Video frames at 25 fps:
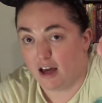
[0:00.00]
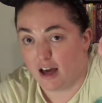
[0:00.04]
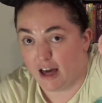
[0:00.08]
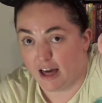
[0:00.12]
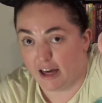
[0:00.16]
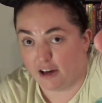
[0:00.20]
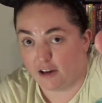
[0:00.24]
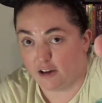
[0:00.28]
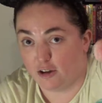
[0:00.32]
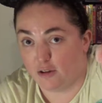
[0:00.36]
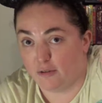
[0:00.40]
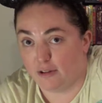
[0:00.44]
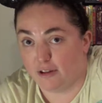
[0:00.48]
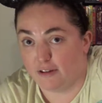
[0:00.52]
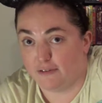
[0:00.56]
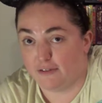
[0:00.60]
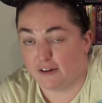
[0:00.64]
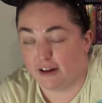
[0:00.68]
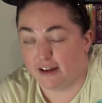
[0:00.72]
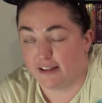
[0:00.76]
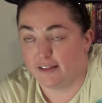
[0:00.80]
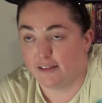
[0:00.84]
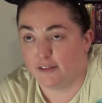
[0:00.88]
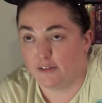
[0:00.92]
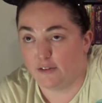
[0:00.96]
I could only
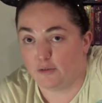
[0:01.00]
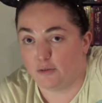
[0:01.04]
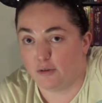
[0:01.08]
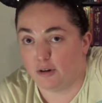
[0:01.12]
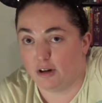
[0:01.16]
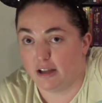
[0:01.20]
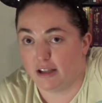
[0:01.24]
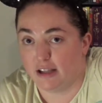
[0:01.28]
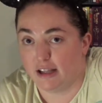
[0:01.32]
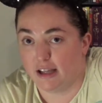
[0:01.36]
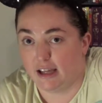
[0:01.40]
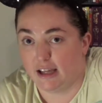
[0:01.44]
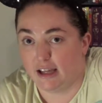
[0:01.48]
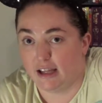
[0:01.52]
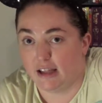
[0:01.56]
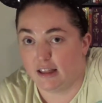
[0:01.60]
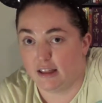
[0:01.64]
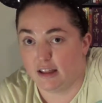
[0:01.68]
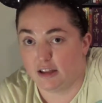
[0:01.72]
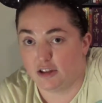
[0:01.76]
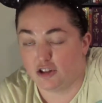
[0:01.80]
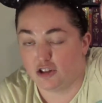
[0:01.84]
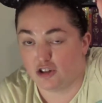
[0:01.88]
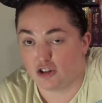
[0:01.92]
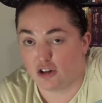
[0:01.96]
find this one in
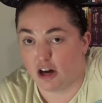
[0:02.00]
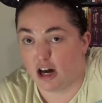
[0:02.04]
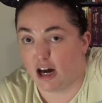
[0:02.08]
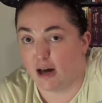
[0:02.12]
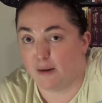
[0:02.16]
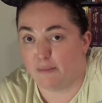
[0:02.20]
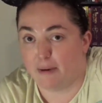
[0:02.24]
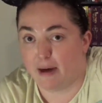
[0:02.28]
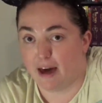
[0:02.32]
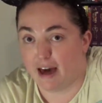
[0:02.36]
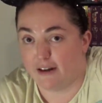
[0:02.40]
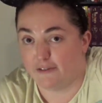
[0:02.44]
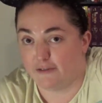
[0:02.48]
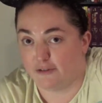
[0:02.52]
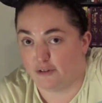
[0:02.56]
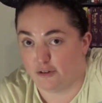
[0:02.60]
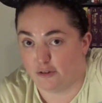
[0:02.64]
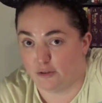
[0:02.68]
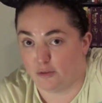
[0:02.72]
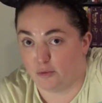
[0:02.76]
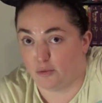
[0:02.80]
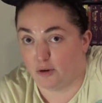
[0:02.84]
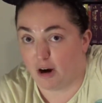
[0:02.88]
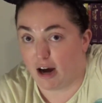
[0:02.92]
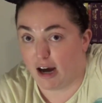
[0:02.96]
the shop after
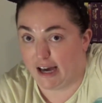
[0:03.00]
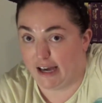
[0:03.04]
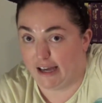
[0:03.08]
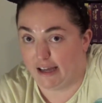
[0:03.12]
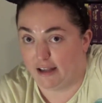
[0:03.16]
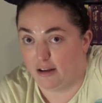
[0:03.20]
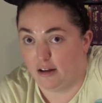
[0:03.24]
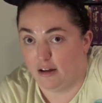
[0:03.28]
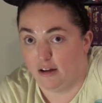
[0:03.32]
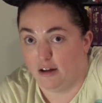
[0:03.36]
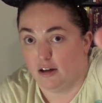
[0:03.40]
the ride.